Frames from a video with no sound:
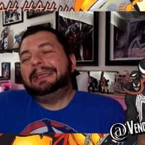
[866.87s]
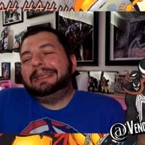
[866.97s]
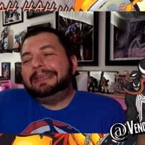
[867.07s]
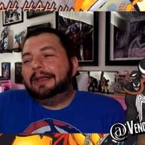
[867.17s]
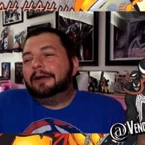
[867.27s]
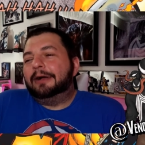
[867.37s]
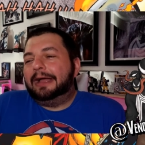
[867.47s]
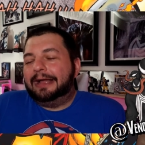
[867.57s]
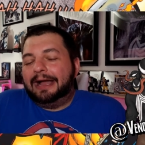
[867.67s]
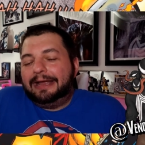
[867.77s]
you know,
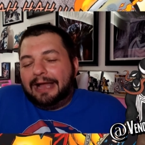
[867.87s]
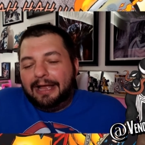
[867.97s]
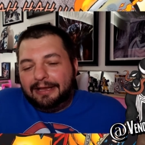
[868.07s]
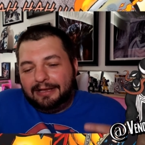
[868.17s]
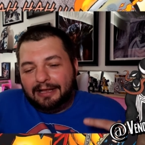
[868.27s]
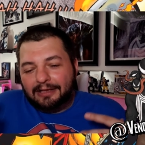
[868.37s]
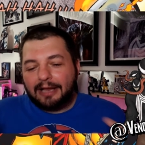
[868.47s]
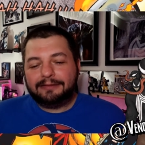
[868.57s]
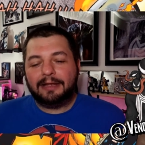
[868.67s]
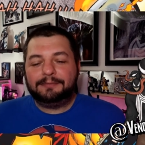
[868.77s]
I, I a lot
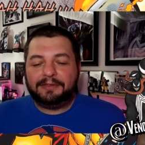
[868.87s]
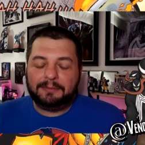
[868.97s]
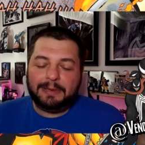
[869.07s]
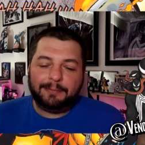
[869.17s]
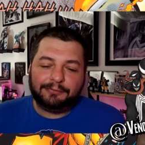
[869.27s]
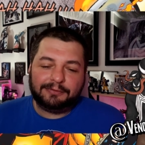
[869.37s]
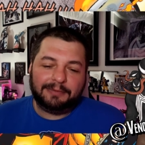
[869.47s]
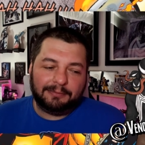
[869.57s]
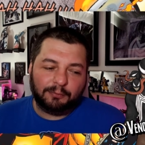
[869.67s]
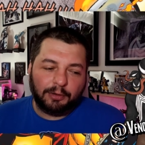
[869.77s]
of times I think people
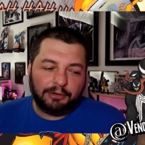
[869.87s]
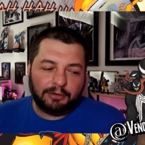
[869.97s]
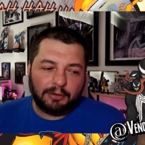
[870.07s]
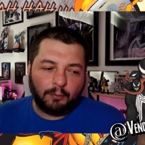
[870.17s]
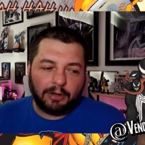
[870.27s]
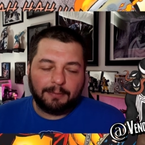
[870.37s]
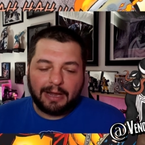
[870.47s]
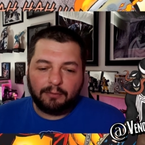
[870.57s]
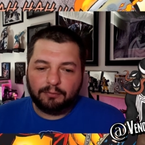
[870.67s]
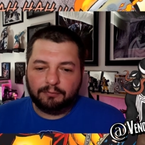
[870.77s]
sometimes wonder where
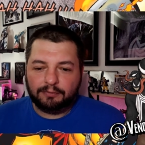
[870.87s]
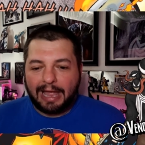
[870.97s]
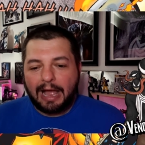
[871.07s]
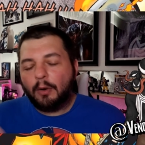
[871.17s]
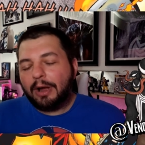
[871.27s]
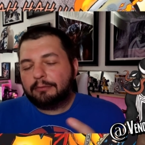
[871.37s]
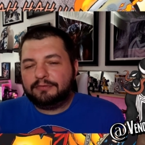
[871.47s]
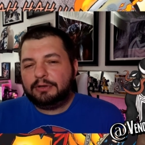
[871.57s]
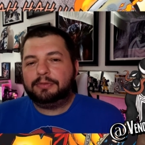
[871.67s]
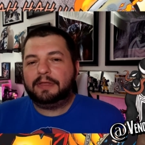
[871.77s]
my how I
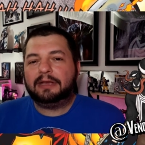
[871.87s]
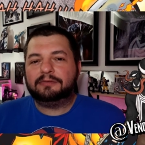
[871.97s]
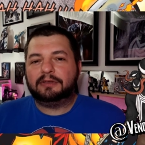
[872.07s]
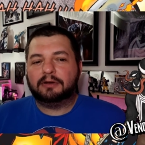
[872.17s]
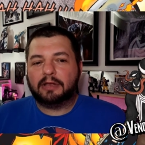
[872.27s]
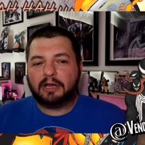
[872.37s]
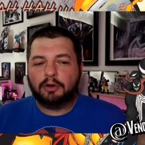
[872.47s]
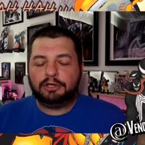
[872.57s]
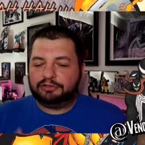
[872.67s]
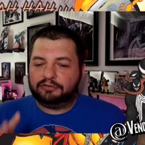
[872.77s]
review things, and they're like, oh,
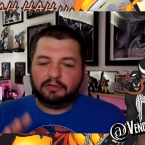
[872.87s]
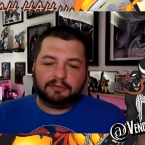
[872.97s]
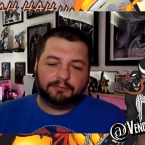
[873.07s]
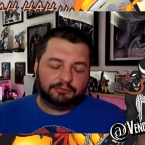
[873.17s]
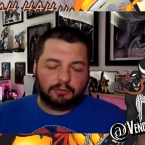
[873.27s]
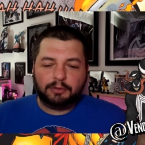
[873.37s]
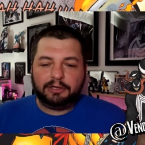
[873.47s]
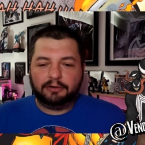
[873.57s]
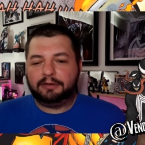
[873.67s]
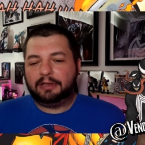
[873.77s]
"Are you just looking for story?"
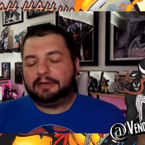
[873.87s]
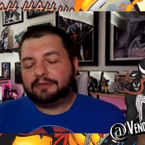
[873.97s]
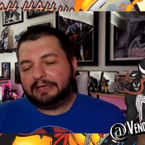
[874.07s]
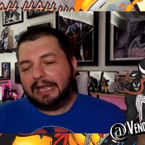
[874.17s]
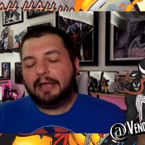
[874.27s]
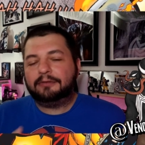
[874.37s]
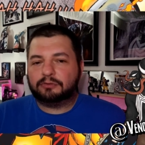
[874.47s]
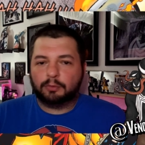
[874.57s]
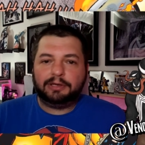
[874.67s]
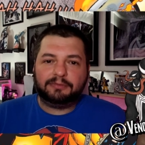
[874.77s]
Or and it's like, yeah,
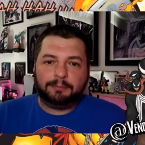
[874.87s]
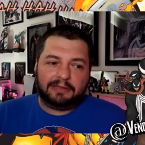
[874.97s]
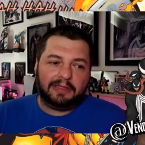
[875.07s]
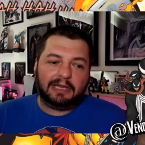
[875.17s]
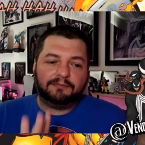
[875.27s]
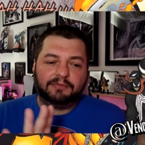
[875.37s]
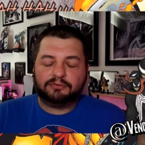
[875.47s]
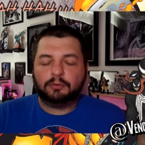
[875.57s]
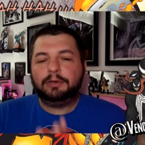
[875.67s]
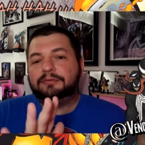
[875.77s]
story is a big thing. If the
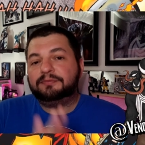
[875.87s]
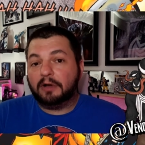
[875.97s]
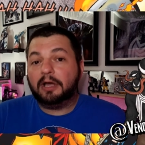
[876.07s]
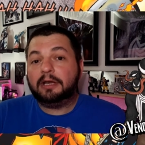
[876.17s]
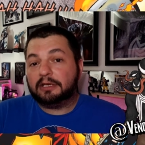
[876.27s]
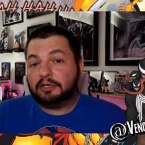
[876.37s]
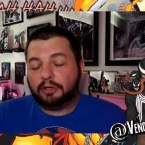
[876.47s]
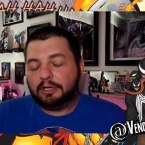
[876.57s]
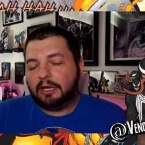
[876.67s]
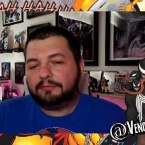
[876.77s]
story is fun and
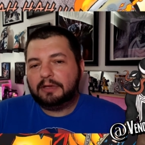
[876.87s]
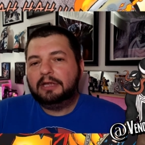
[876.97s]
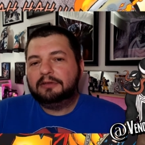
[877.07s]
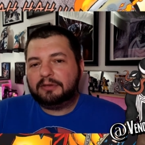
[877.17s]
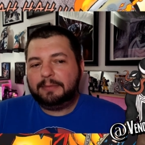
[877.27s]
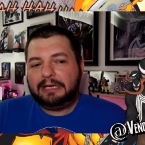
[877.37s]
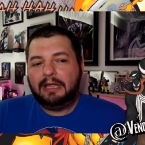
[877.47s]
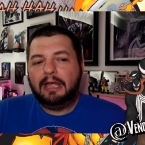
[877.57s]
good enough to me,